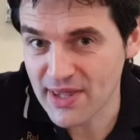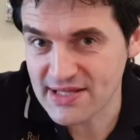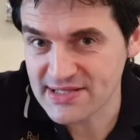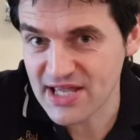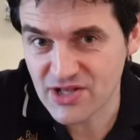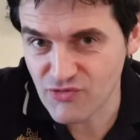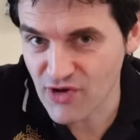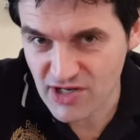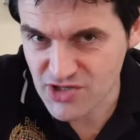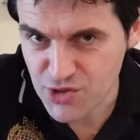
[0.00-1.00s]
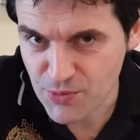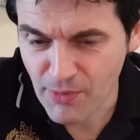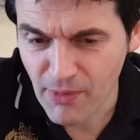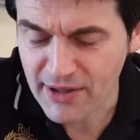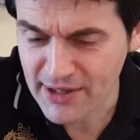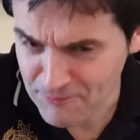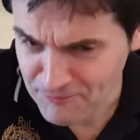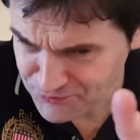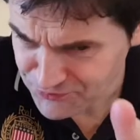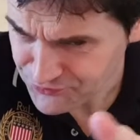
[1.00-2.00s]
would get, say, in a regular supermarket.
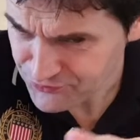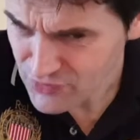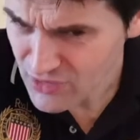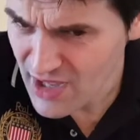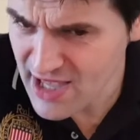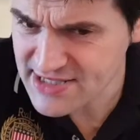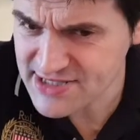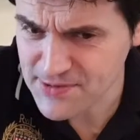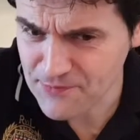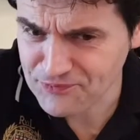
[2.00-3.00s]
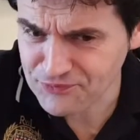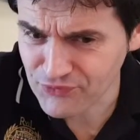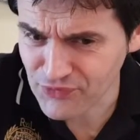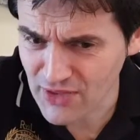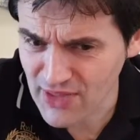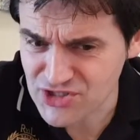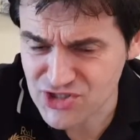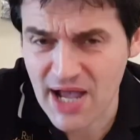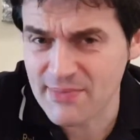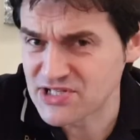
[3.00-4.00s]
That
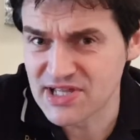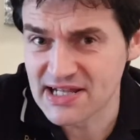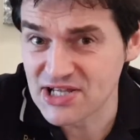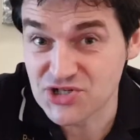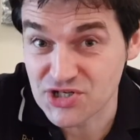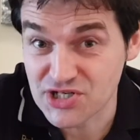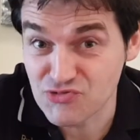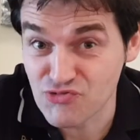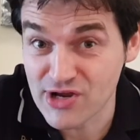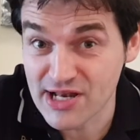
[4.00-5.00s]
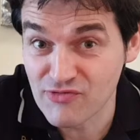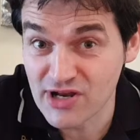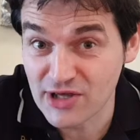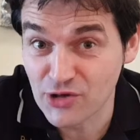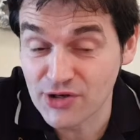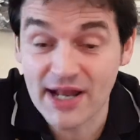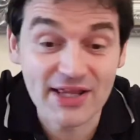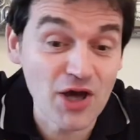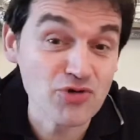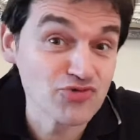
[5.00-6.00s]
jam is delicious. It's really, really good. And
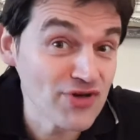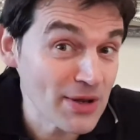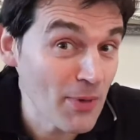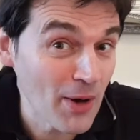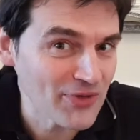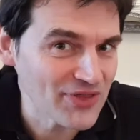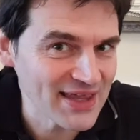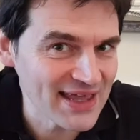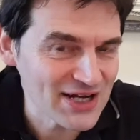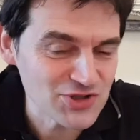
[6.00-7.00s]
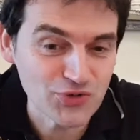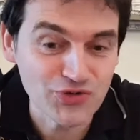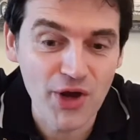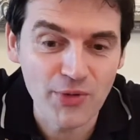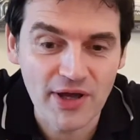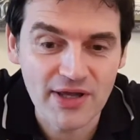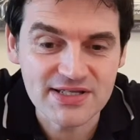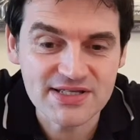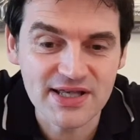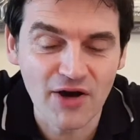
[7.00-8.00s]
it goes really well with the actual donut
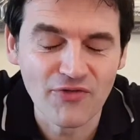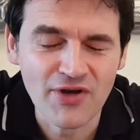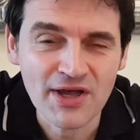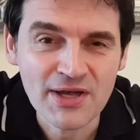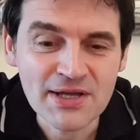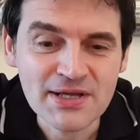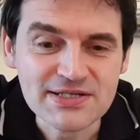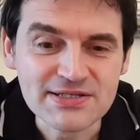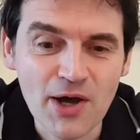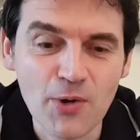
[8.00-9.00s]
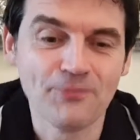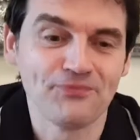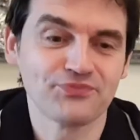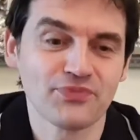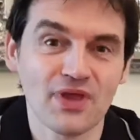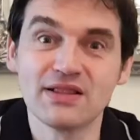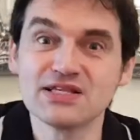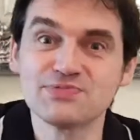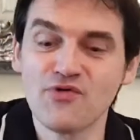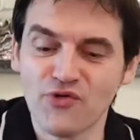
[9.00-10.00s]
itself. So
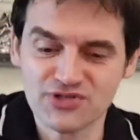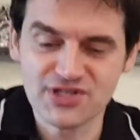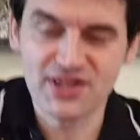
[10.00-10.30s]
let's move on